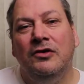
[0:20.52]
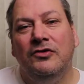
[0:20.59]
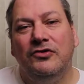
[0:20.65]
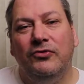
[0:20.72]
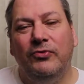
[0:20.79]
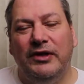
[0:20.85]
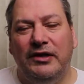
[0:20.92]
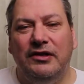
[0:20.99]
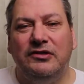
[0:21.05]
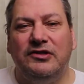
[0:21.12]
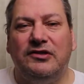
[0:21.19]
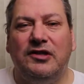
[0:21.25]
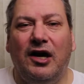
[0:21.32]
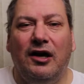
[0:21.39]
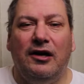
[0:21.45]
So when you're
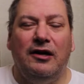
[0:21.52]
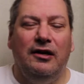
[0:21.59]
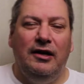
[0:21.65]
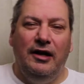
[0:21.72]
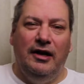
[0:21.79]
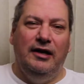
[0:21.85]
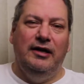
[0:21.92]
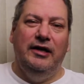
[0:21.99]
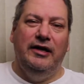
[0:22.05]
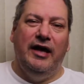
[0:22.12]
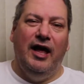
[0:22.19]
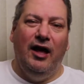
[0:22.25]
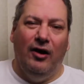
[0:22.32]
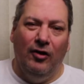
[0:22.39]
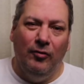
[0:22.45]
stuck and need
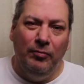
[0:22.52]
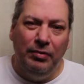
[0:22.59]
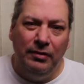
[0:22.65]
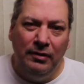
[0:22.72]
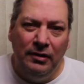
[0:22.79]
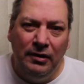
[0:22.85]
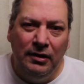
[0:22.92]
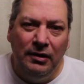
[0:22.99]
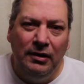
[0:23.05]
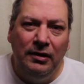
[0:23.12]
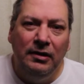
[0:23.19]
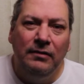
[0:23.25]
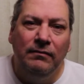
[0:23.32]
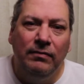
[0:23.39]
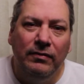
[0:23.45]
help,
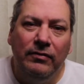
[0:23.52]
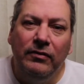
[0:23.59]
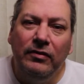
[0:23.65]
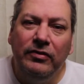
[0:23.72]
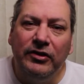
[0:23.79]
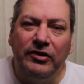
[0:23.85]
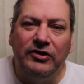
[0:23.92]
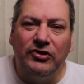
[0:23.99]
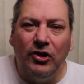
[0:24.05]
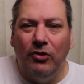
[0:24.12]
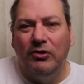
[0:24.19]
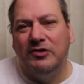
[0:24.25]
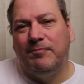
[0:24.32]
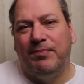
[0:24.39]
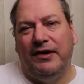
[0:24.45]
there is
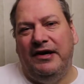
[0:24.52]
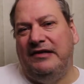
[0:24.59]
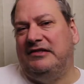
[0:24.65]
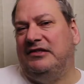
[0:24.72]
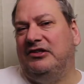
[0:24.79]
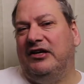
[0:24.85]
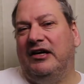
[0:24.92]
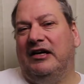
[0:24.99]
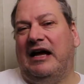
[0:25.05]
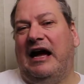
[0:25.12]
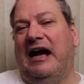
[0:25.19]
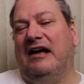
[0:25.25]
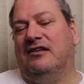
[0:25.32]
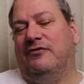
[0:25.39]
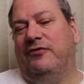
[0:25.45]
always places you can
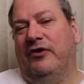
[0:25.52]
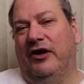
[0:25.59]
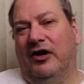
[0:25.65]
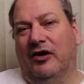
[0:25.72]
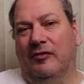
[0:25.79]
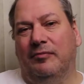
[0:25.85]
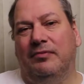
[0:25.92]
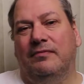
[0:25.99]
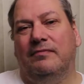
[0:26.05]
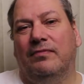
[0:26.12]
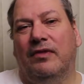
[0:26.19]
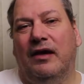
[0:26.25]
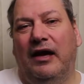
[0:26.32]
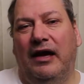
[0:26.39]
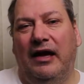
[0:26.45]
ask for help
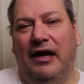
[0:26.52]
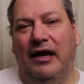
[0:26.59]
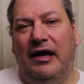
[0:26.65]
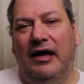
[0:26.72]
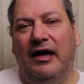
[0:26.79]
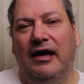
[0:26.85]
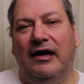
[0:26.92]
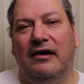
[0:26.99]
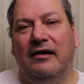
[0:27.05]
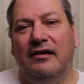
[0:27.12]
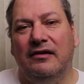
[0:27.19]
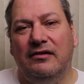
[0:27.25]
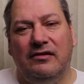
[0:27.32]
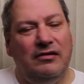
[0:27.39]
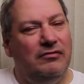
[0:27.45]

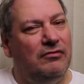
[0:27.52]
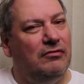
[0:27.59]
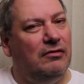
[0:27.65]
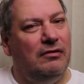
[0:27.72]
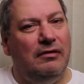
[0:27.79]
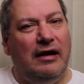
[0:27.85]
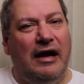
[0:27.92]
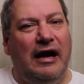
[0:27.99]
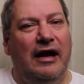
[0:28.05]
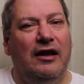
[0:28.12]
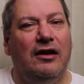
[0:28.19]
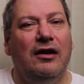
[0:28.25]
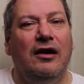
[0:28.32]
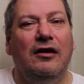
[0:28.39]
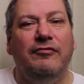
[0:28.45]
and I
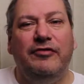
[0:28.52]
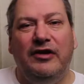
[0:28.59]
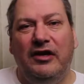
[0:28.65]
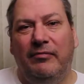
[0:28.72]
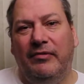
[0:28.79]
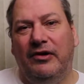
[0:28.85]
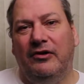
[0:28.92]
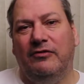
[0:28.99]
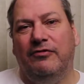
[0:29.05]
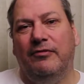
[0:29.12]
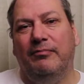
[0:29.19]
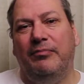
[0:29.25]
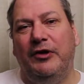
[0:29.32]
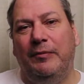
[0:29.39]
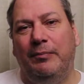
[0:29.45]
love emails
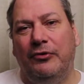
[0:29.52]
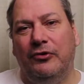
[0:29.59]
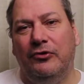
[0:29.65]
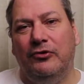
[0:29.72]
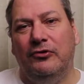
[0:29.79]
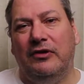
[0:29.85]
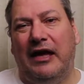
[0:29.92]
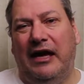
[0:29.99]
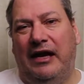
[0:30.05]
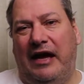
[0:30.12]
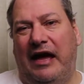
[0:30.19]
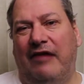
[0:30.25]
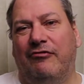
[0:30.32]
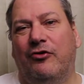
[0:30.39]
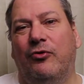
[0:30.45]
from people that
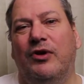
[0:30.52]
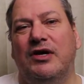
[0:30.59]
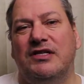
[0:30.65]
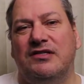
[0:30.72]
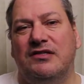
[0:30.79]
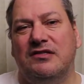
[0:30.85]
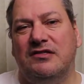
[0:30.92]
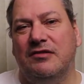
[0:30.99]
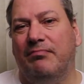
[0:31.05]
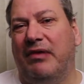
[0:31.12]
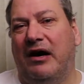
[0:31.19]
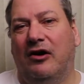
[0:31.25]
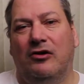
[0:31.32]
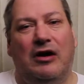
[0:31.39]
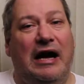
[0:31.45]
have questions
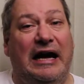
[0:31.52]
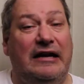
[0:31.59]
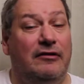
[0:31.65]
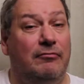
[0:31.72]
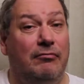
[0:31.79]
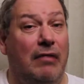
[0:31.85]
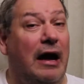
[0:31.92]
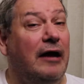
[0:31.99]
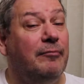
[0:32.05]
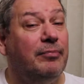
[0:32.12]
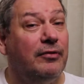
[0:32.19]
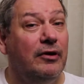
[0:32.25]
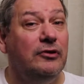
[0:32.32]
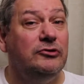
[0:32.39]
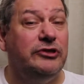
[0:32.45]
about either my
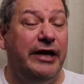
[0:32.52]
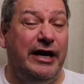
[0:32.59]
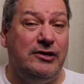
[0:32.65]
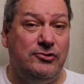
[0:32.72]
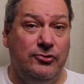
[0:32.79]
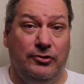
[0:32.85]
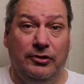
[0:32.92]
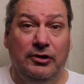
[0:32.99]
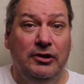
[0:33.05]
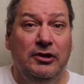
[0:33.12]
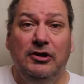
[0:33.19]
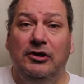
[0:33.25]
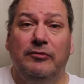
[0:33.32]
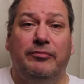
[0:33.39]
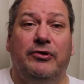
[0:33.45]
projects or
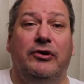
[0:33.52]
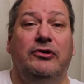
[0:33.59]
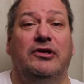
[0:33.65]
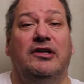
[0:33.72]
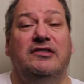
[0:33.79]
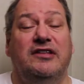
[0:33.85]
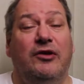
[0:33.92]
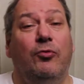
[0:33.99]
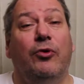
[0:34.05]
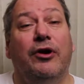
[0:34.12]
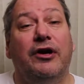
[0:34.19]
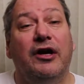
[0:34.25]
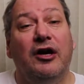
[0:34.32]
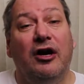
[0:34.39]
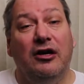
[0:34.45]
projects they're
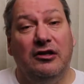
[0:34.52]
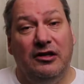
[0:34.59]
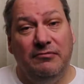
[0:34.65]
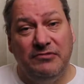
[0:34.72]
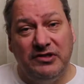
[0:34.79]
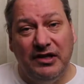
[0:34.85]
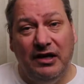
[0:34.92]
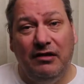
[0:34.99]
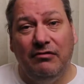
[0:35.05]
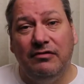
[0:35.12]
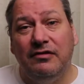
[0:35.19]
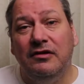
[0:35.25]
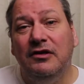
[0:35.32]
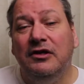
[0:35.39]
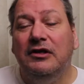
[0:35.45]
working on themselves.